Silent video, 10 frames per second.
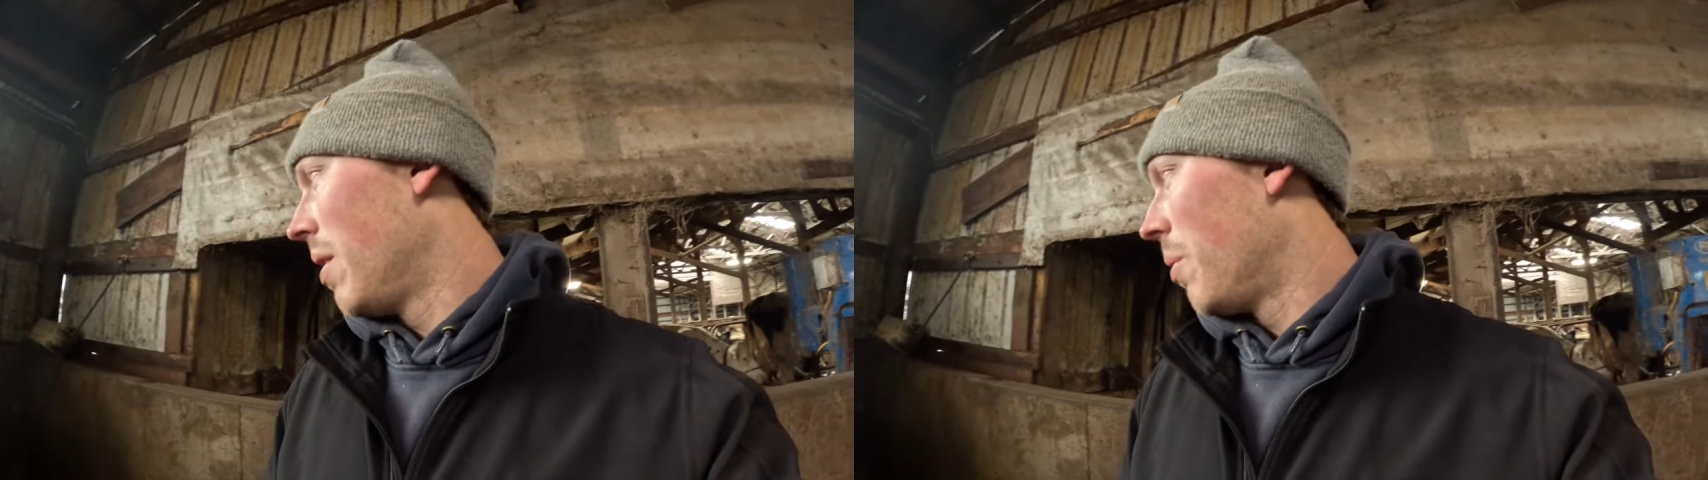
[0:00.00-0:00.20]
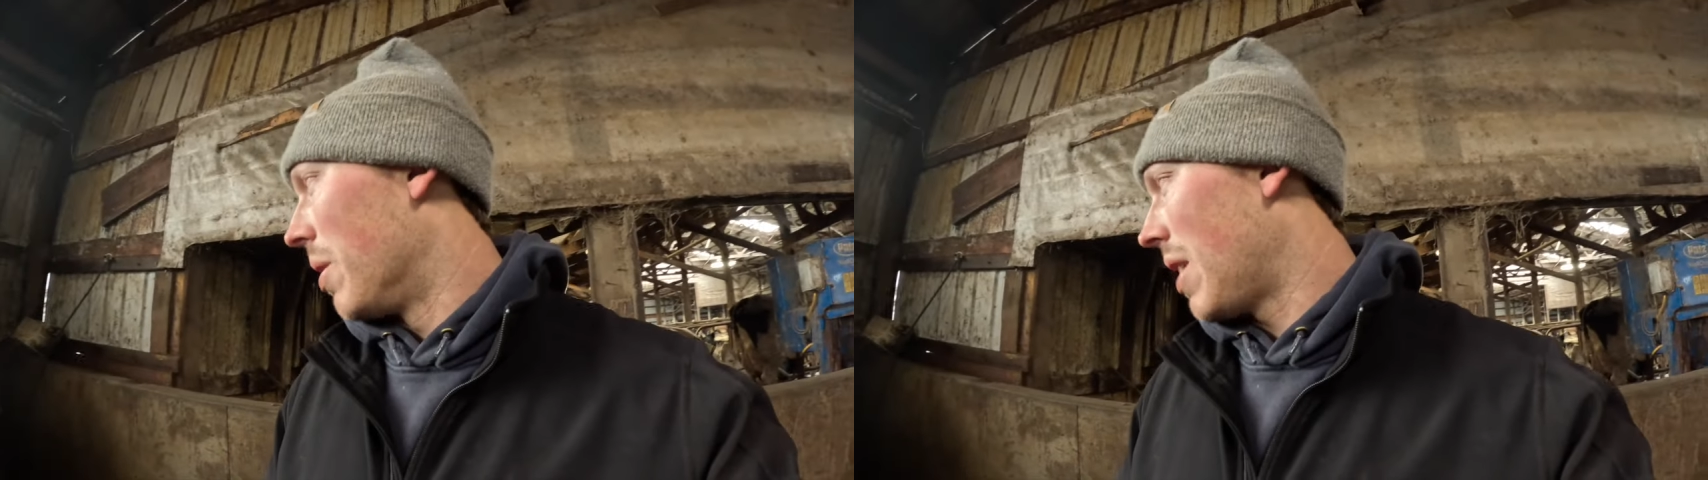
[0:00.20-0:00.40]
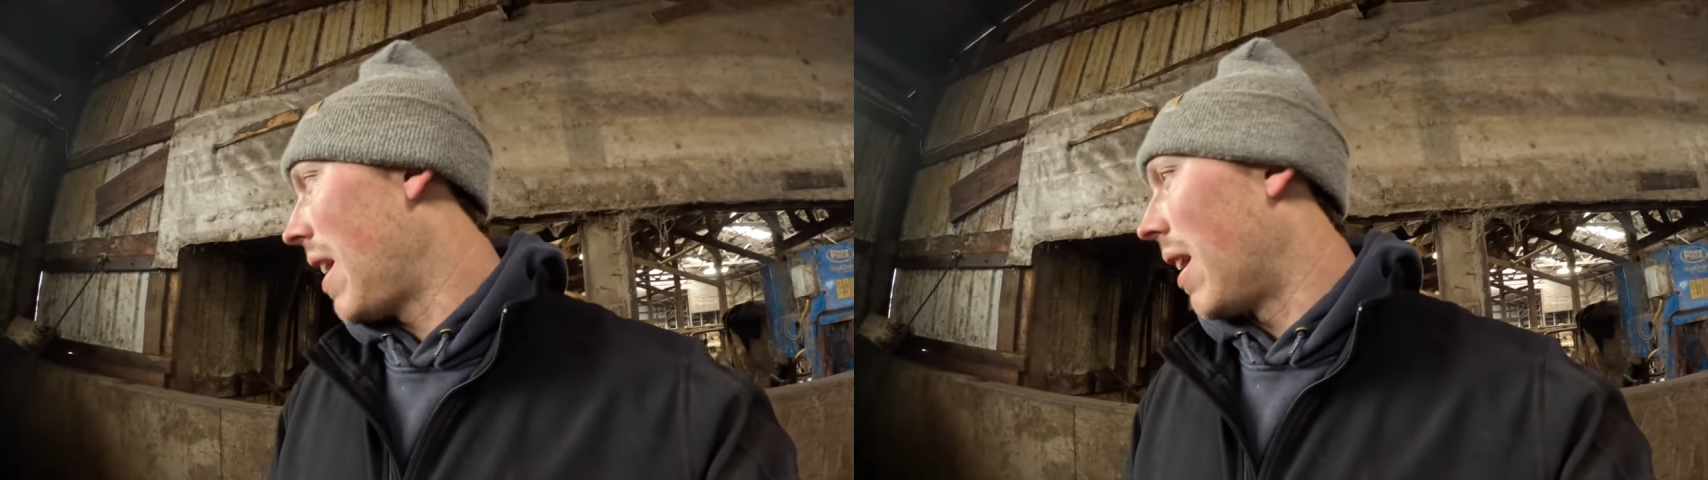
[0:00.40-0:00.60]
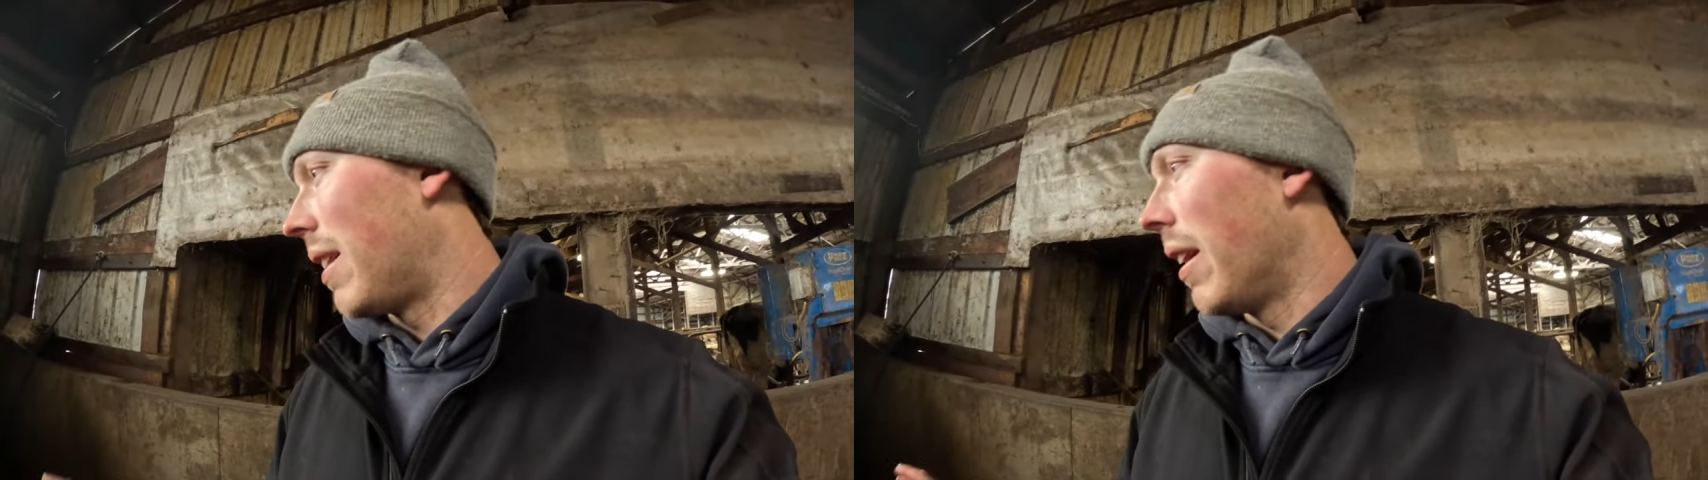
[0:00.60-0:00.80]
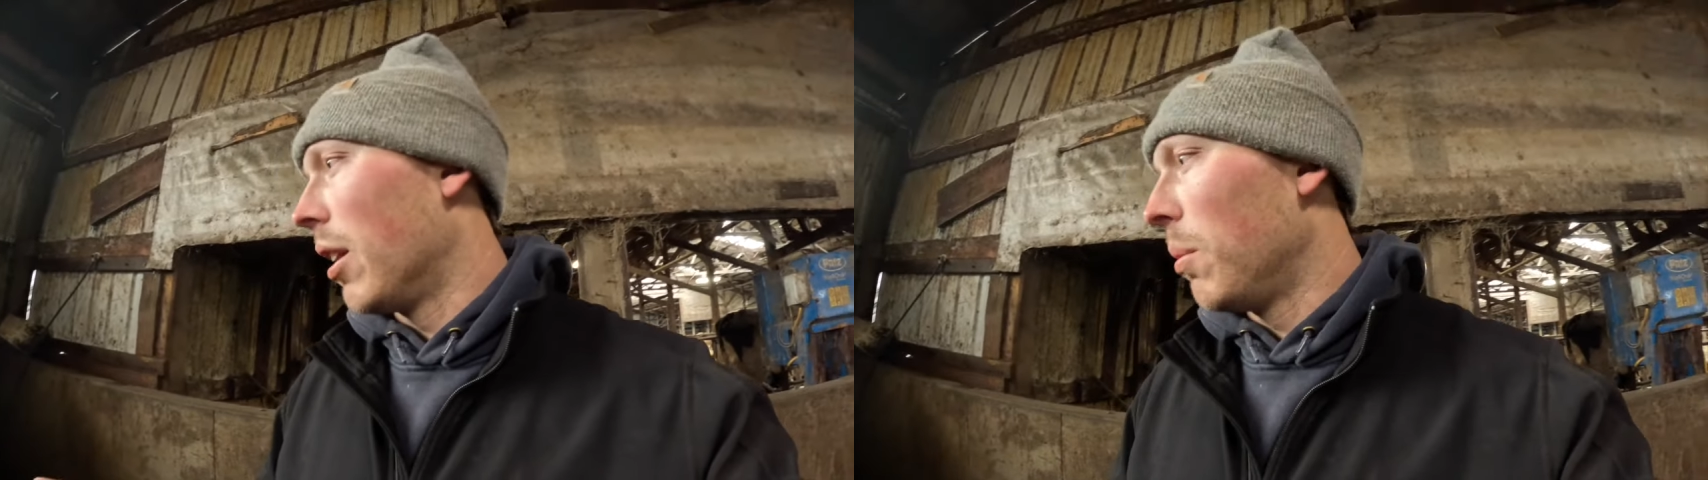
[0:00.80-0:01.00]
which ain't a
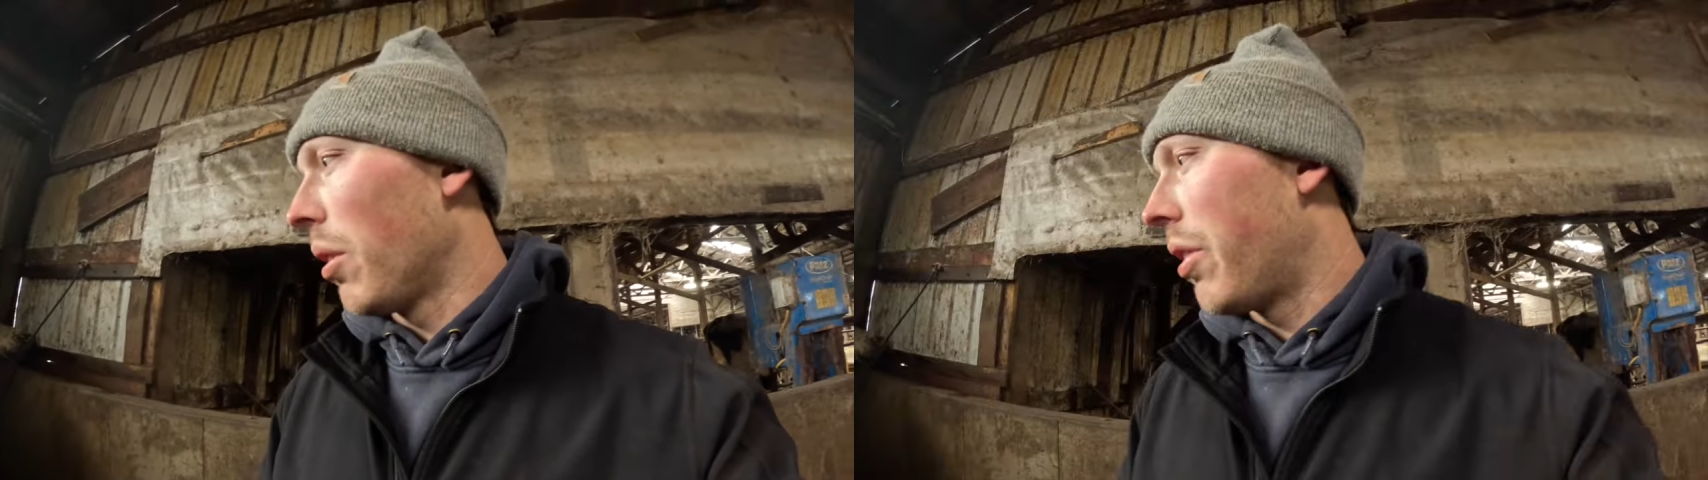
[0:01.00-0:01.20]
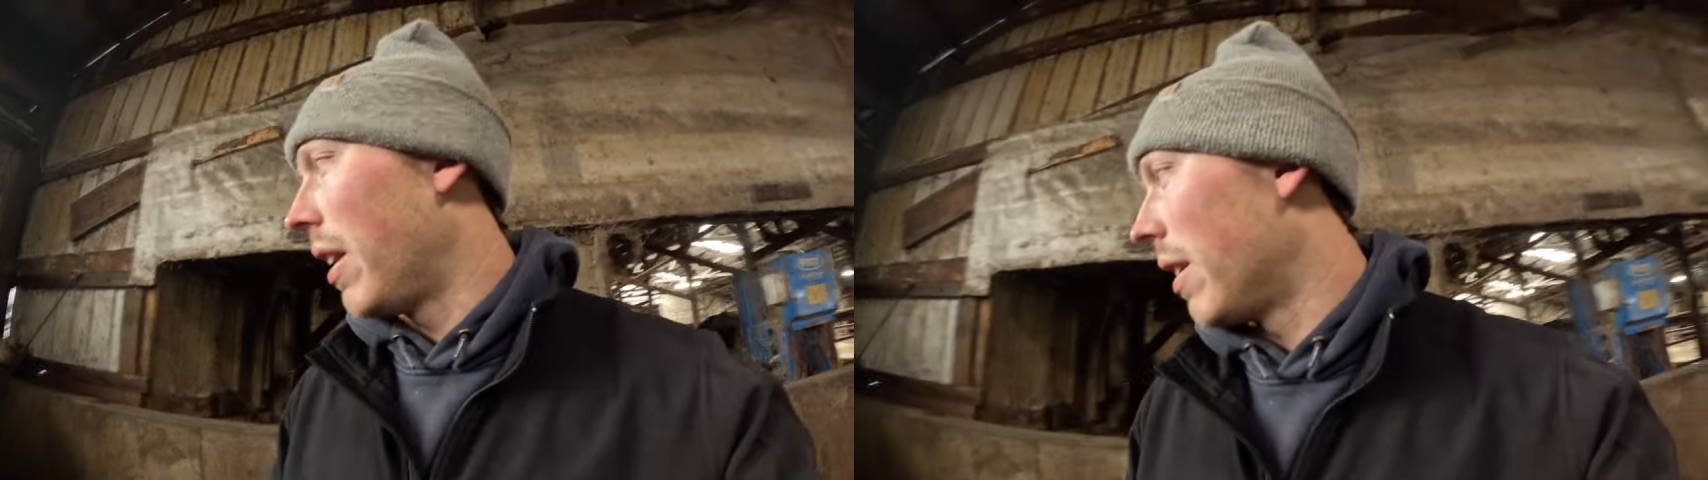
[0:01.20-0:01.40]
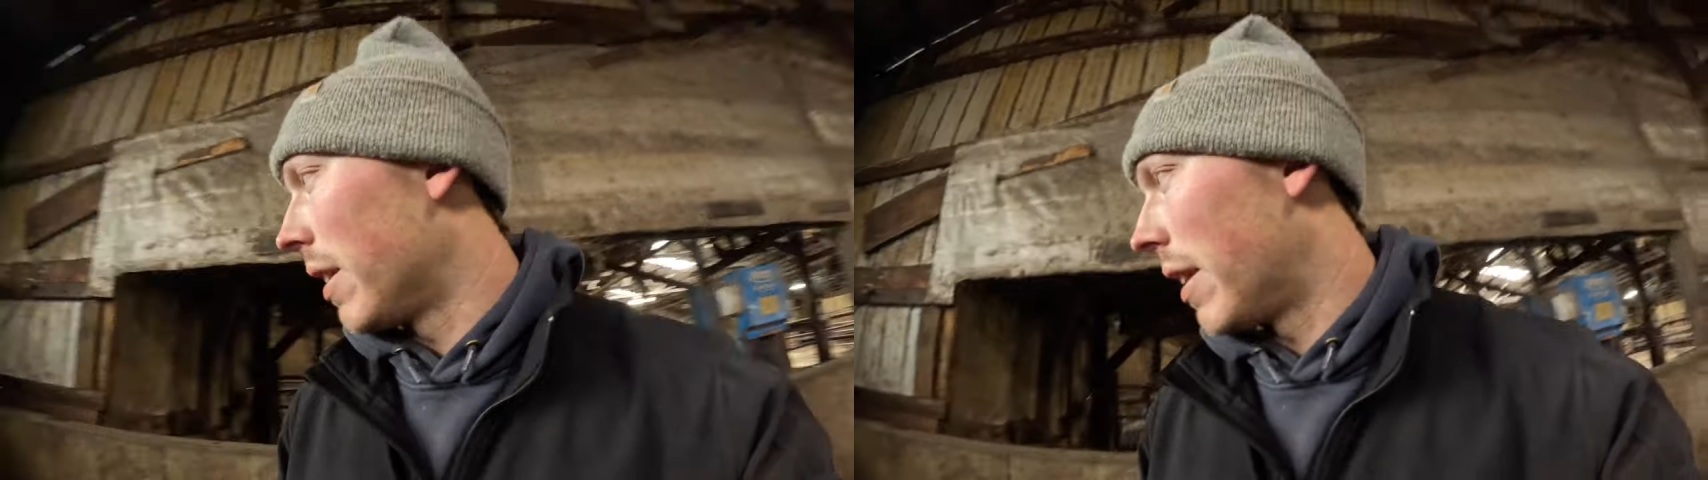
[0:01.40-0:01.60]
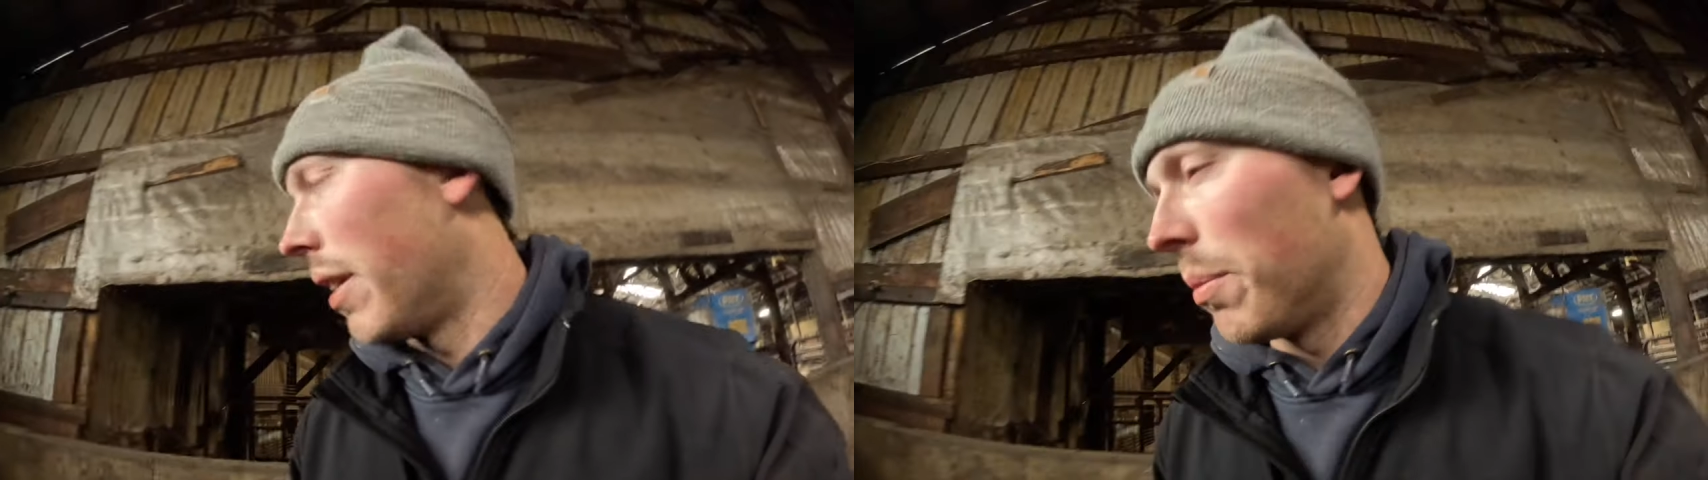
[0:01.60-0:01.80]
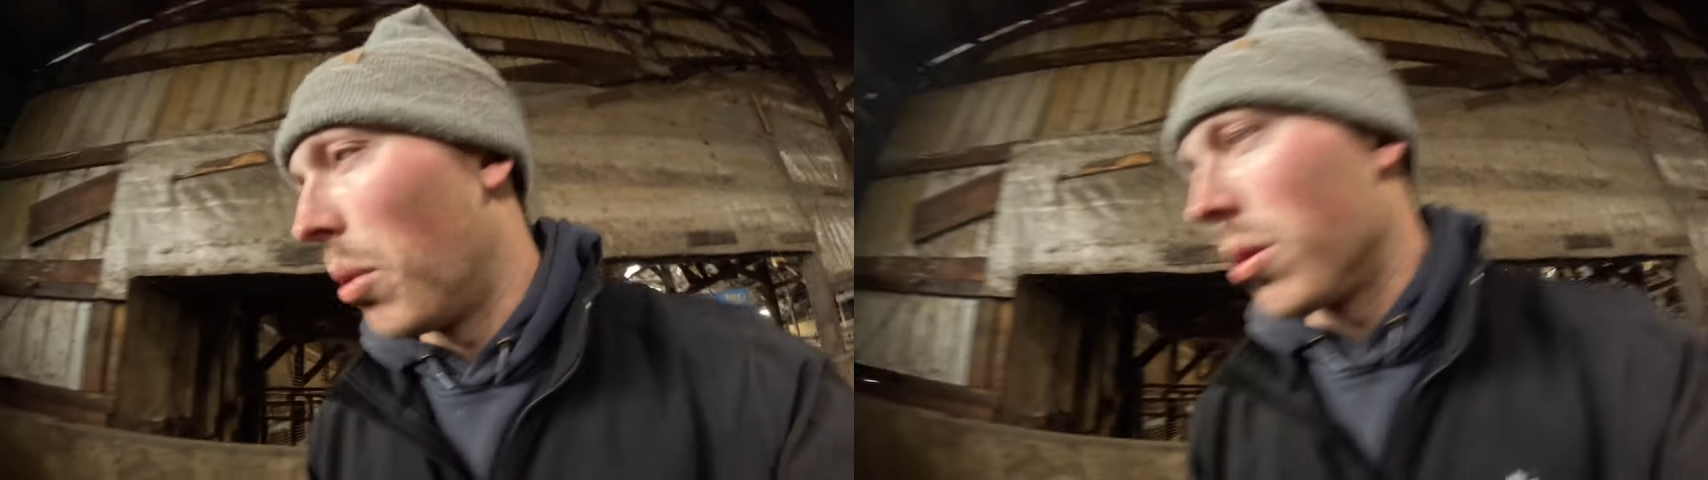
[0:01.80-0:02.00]
terrible thing. Like
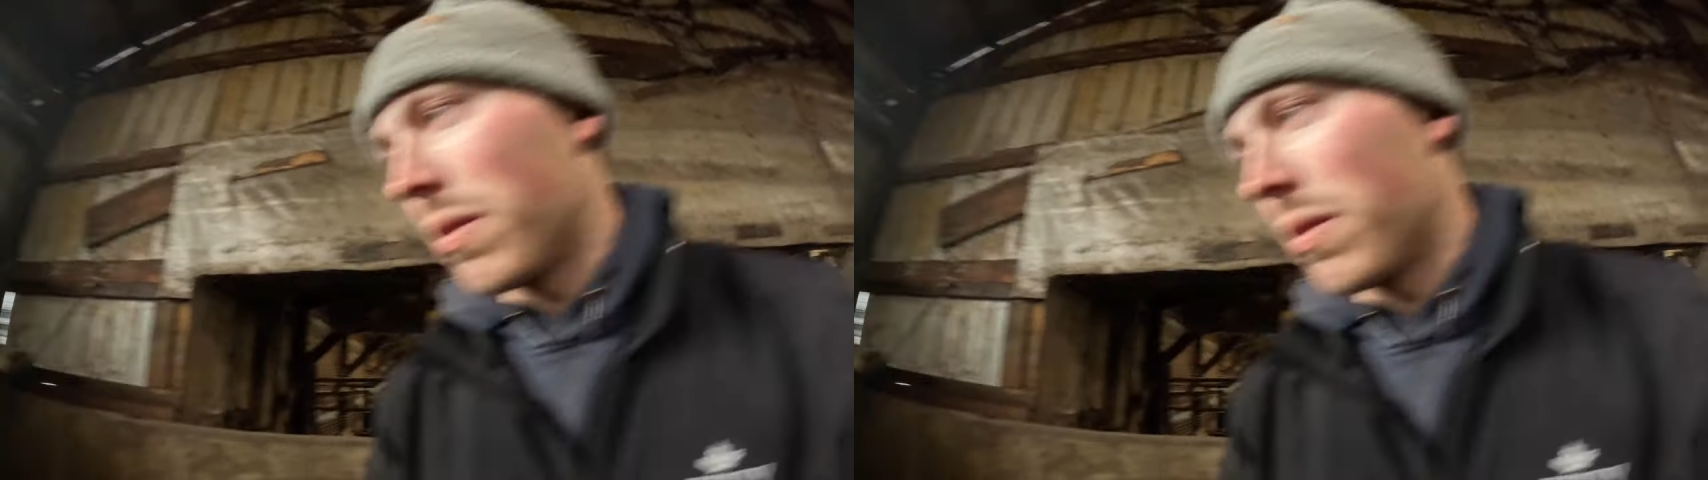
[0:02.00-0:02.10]
there, most